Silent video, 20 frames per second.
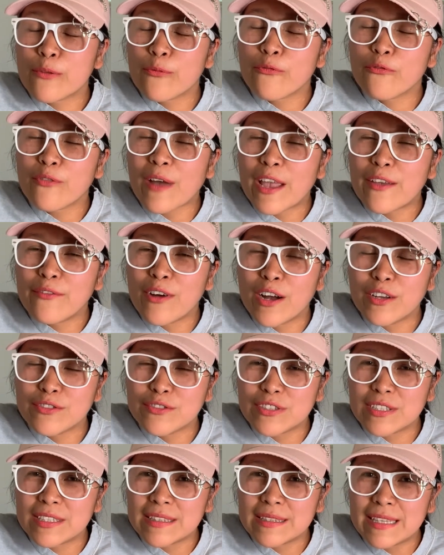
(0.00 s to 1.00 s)

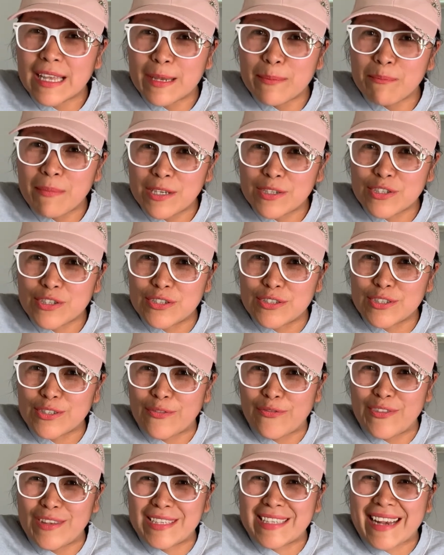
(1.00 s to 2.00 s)
500 dimensions
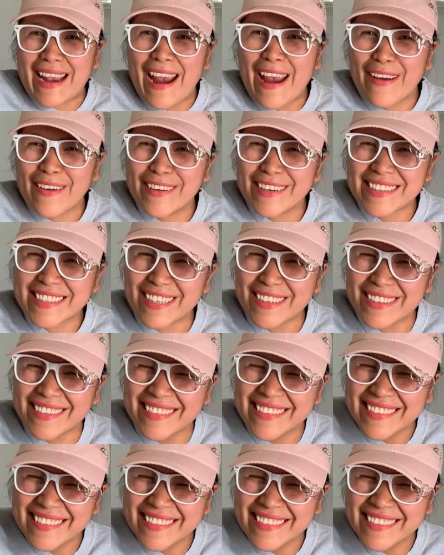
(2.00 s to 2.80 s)
of this character.